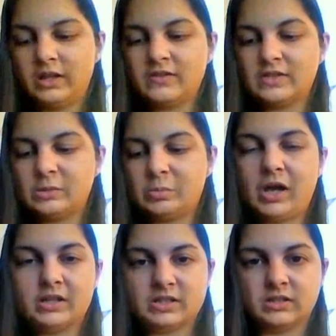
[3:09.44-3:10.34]
that gives it the
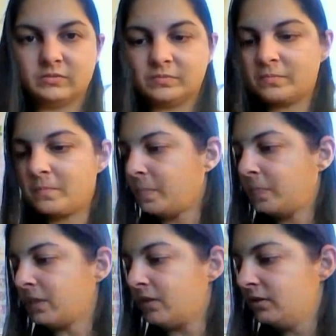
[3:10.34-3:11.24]
pattern
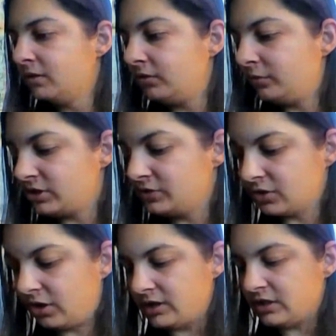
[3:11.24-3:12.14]
once you've
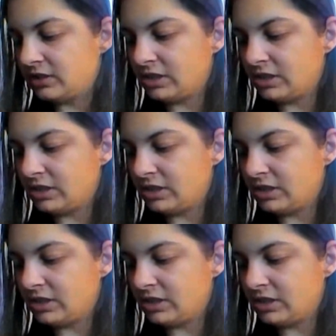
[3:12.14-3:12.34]
dyed it.